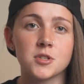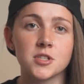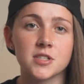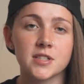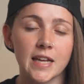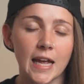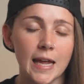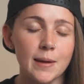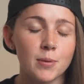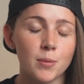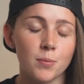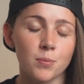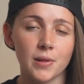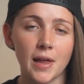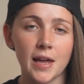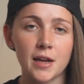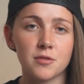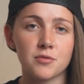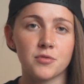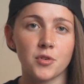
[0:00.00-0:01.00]
just keep a
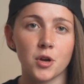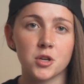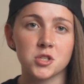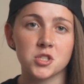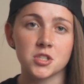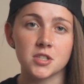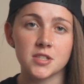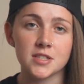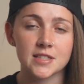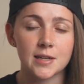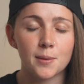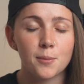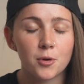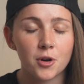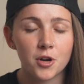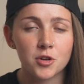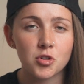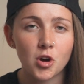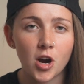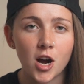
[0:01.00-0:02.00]
blank version
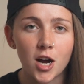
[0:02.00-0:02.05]
somewhere in your